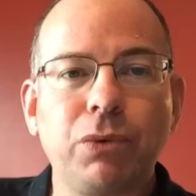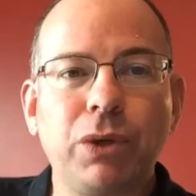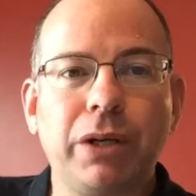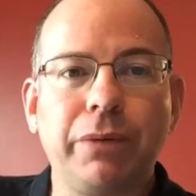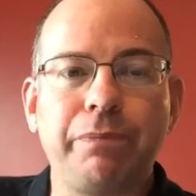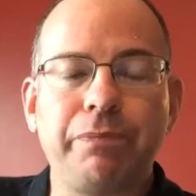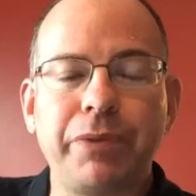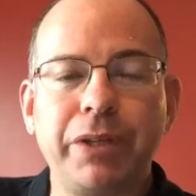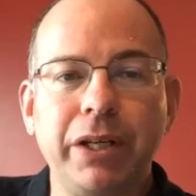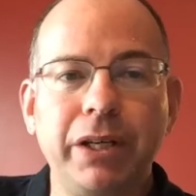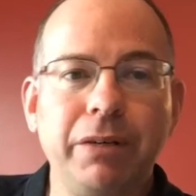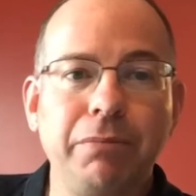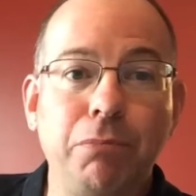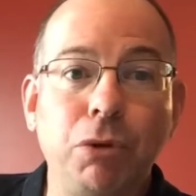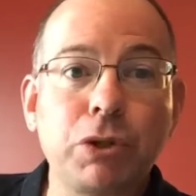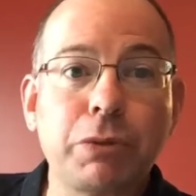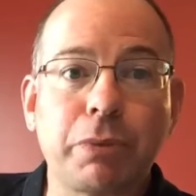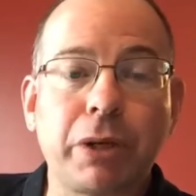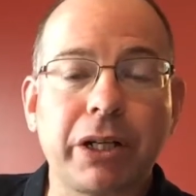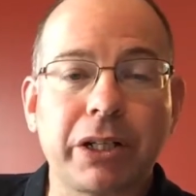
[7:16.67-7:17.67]
Well,
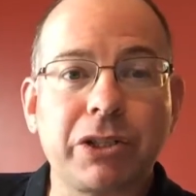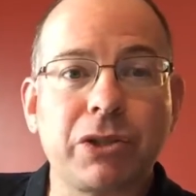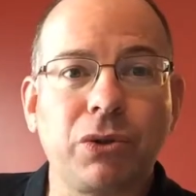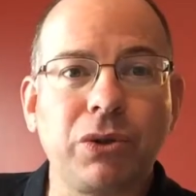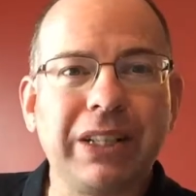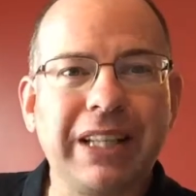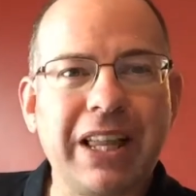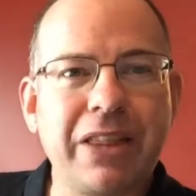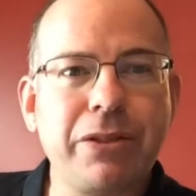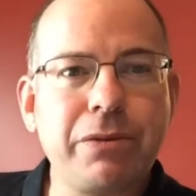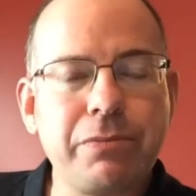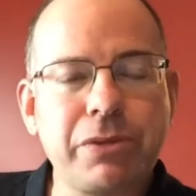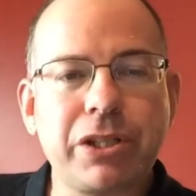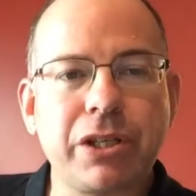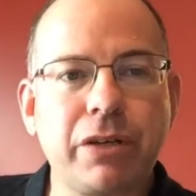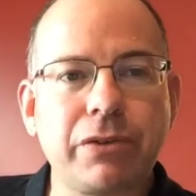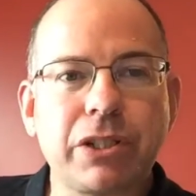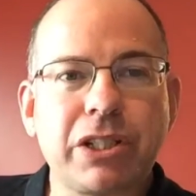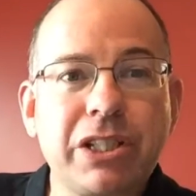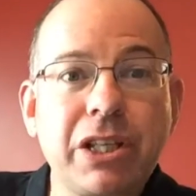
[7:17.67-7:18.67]
most products don't lend
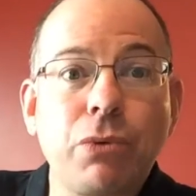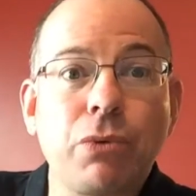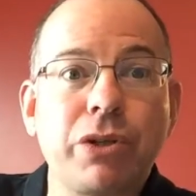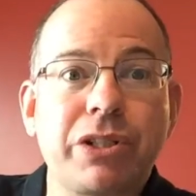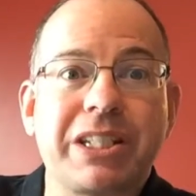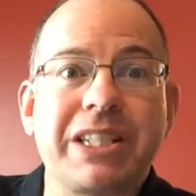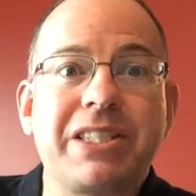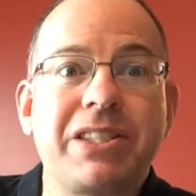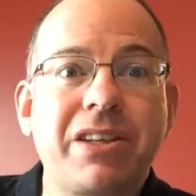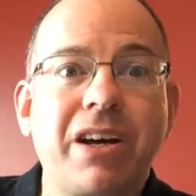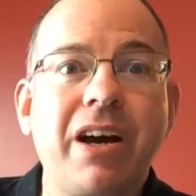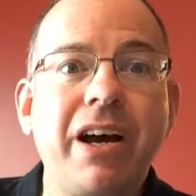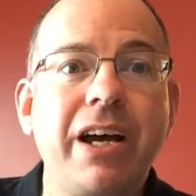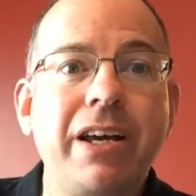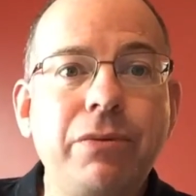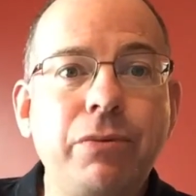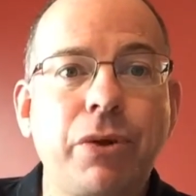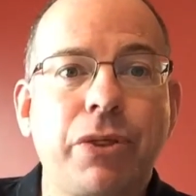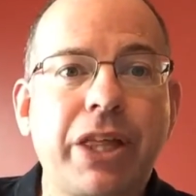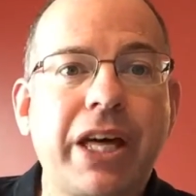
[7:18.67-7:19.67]
themselves because they weren't
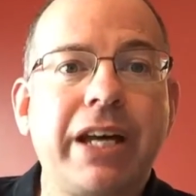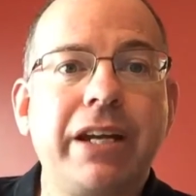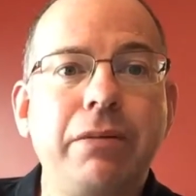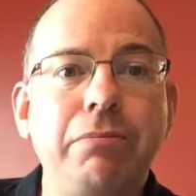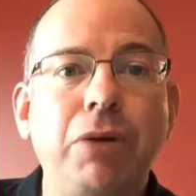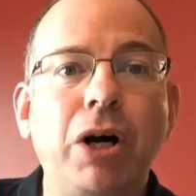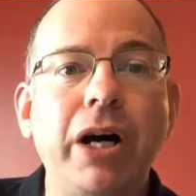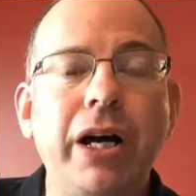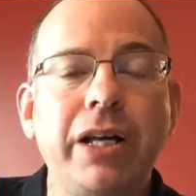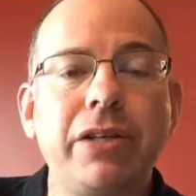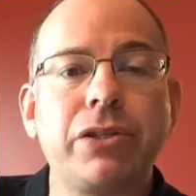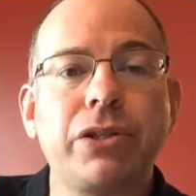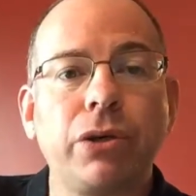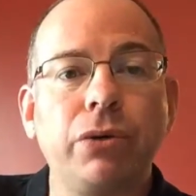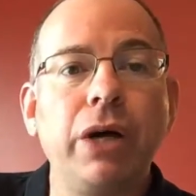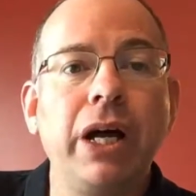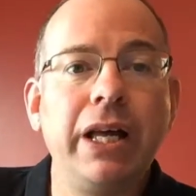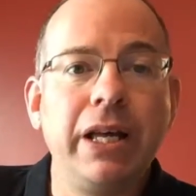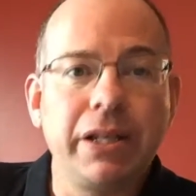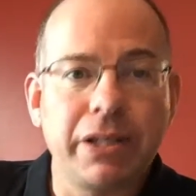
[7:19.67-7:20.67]
designed with that in mind.
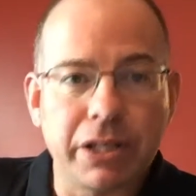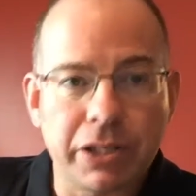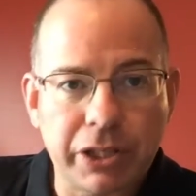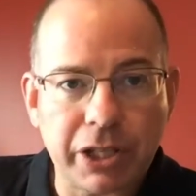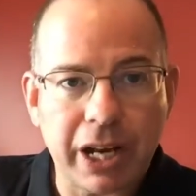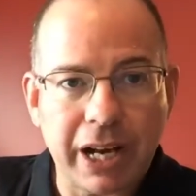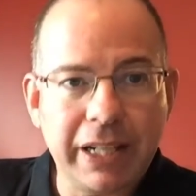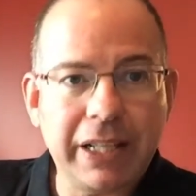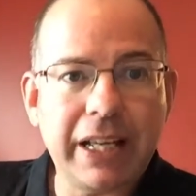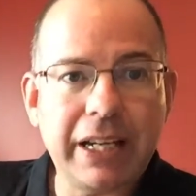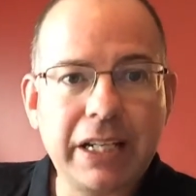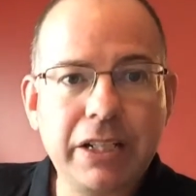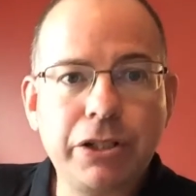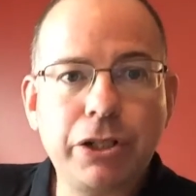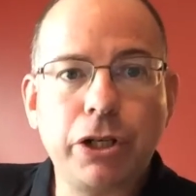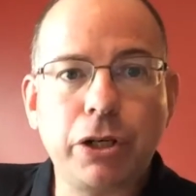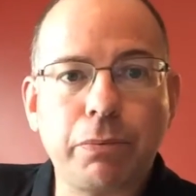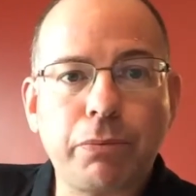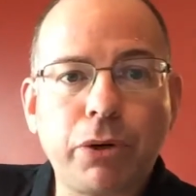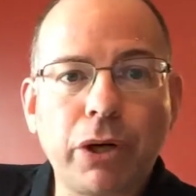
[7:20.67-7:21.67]
So design that
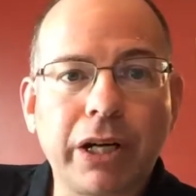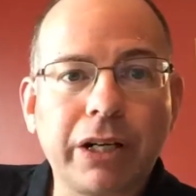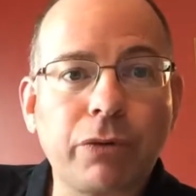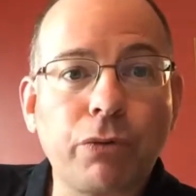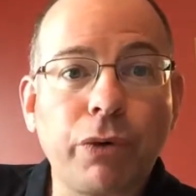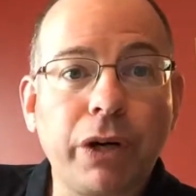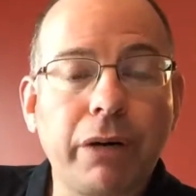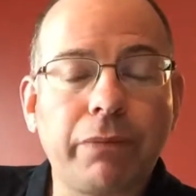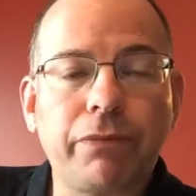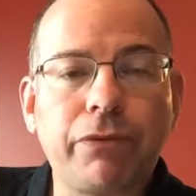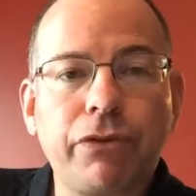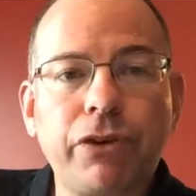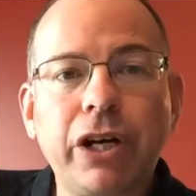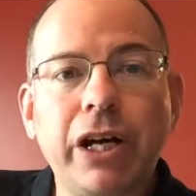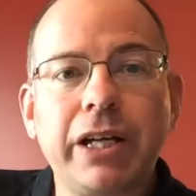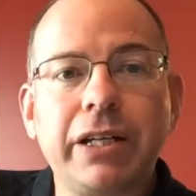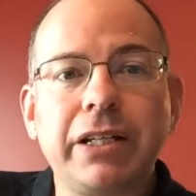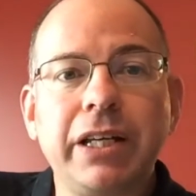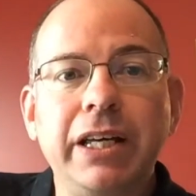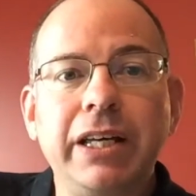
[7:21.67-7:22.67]
into your product right up
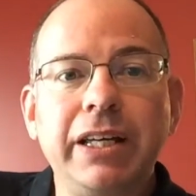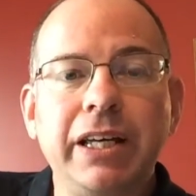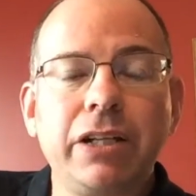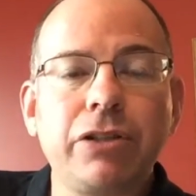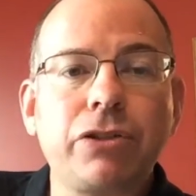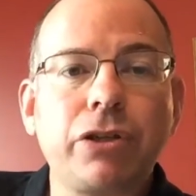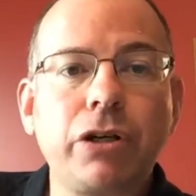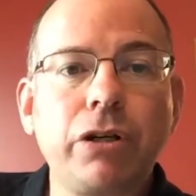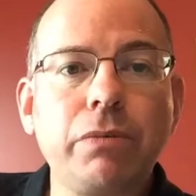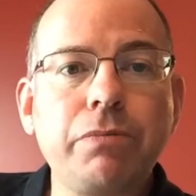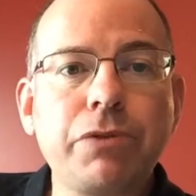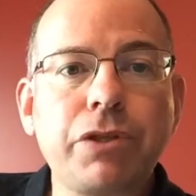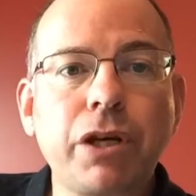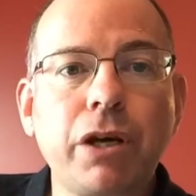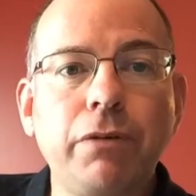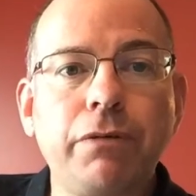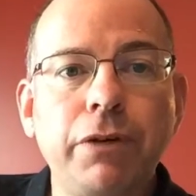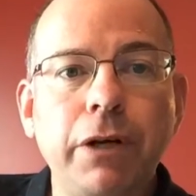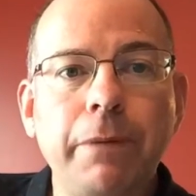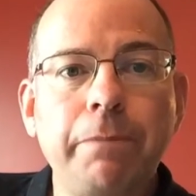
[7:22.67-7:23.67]
front, in terms
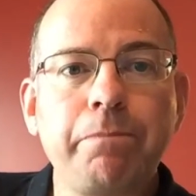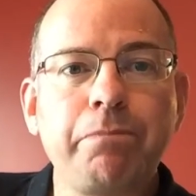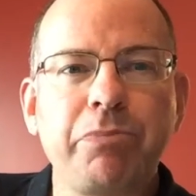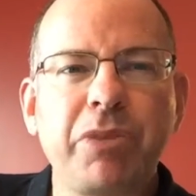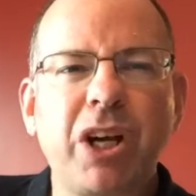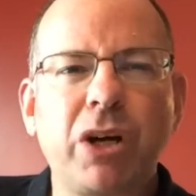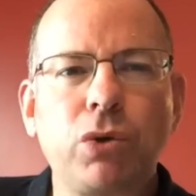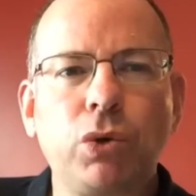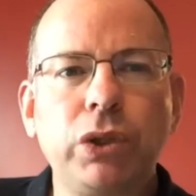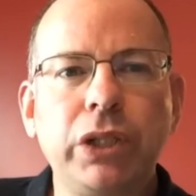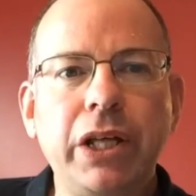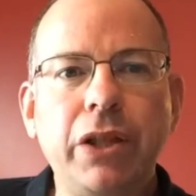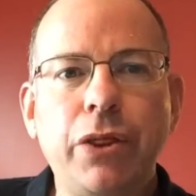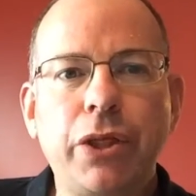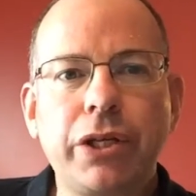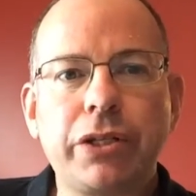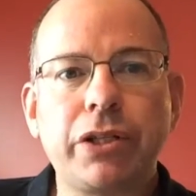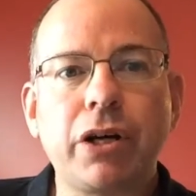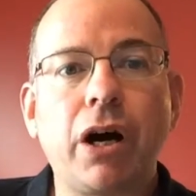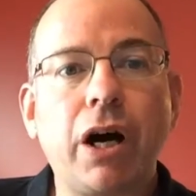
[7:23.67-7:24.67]
of not only
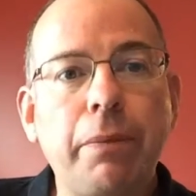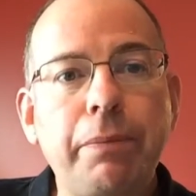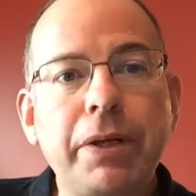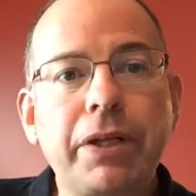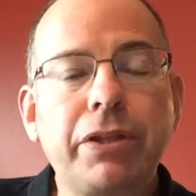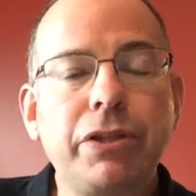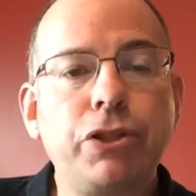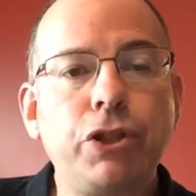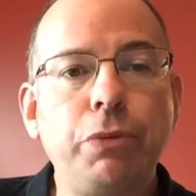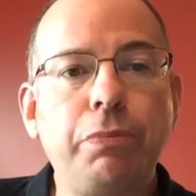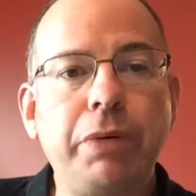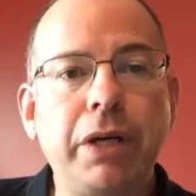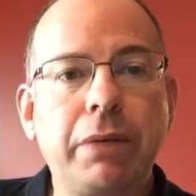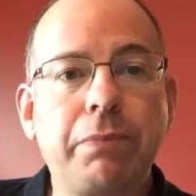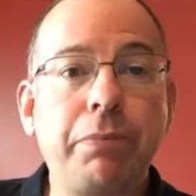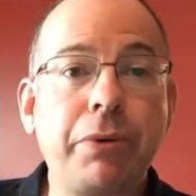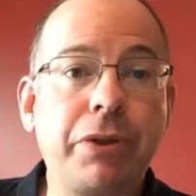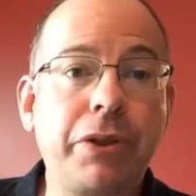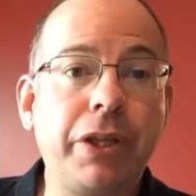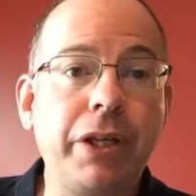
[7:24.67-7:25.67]
the topic that you
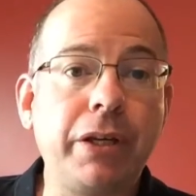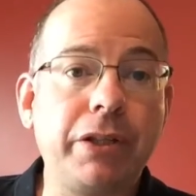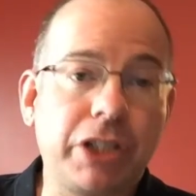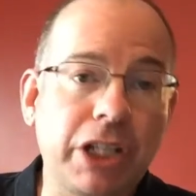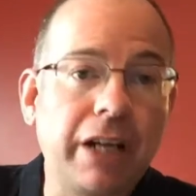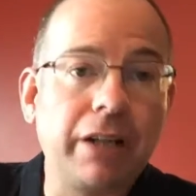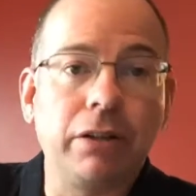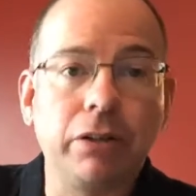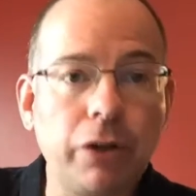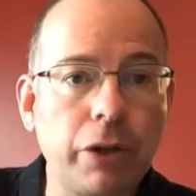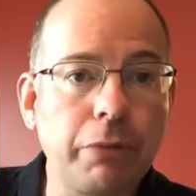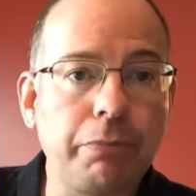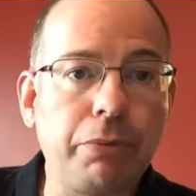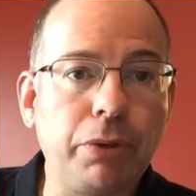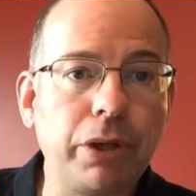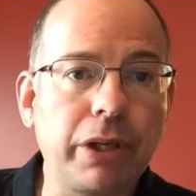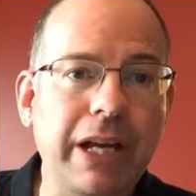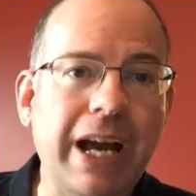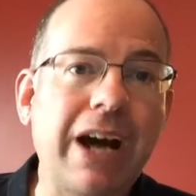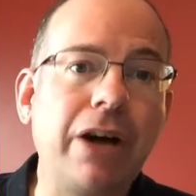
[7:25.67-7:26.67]
pick, but the title of the
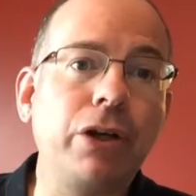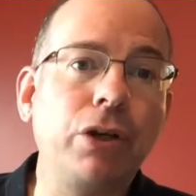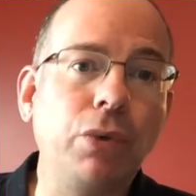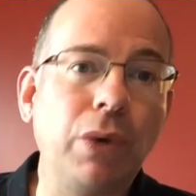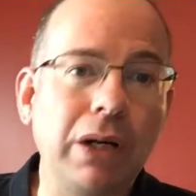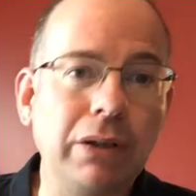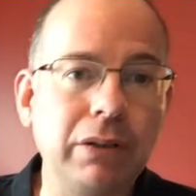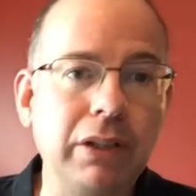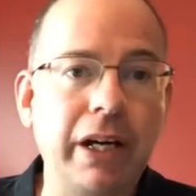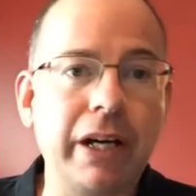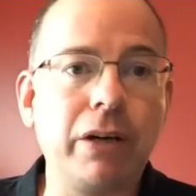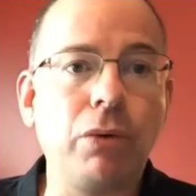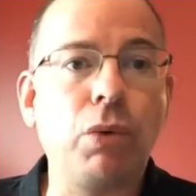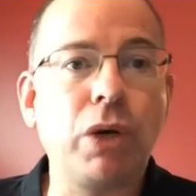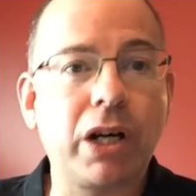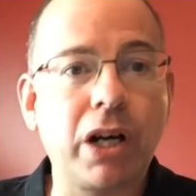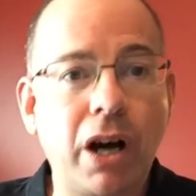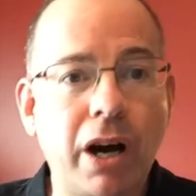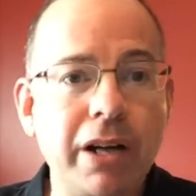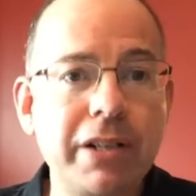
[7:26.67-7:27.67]
book, how you outline it,
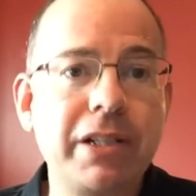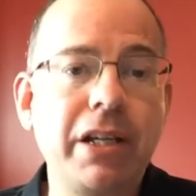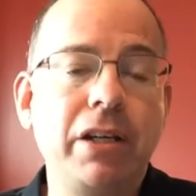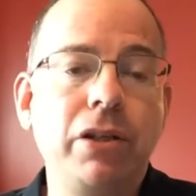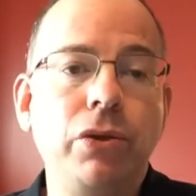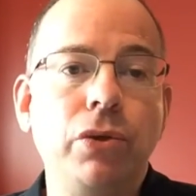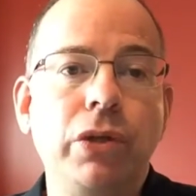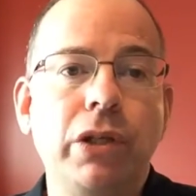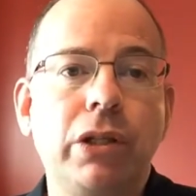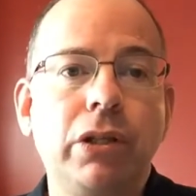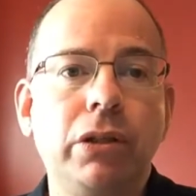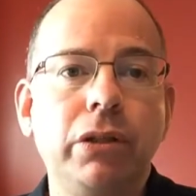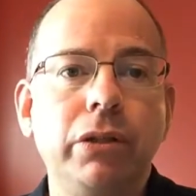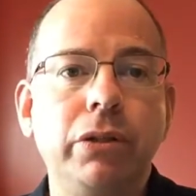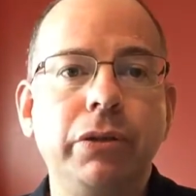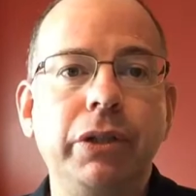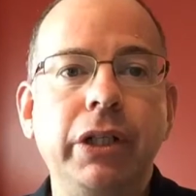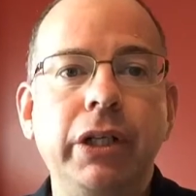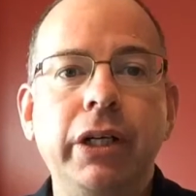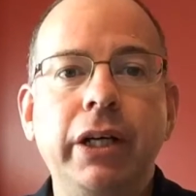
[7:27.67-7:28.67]
what content you
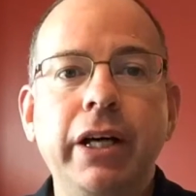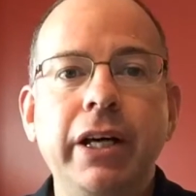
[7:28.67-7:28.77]
include.